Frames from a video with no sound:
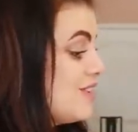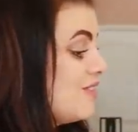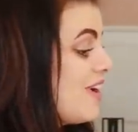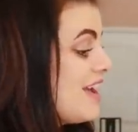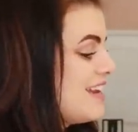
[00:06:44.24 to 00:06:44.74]

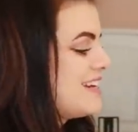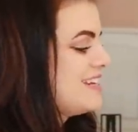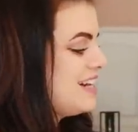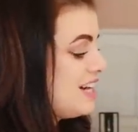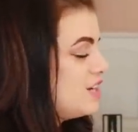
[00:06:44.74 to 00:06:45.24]
yeah. Wait,
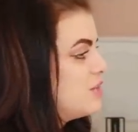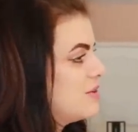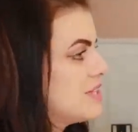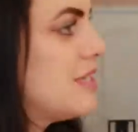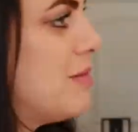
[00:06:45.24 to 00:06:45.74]
uh, you
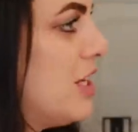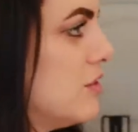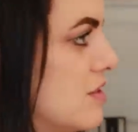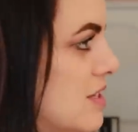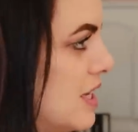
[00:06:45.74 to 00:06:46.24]
want to see my
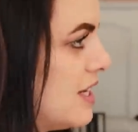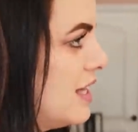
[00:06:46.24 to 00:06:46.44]
loose tea